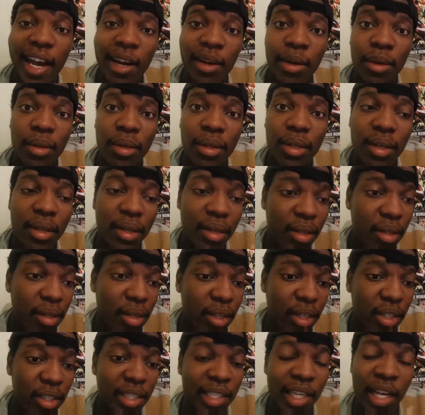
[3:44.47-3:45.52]
out,
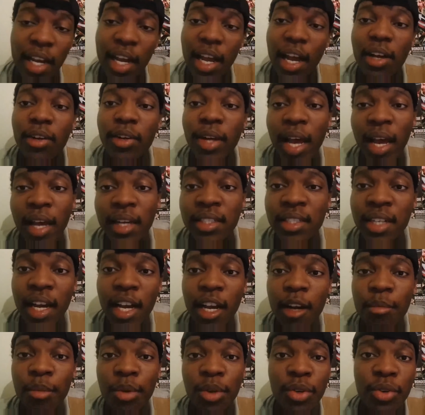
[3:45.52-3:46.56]
check out
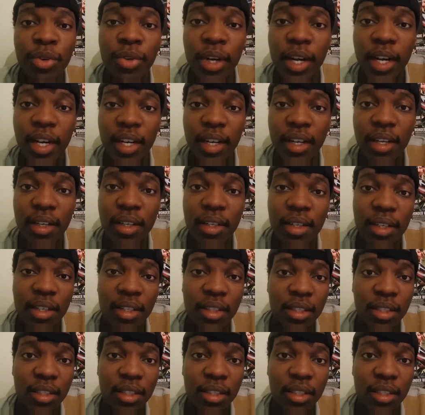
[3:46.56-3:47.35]
hashtag I'm a creator.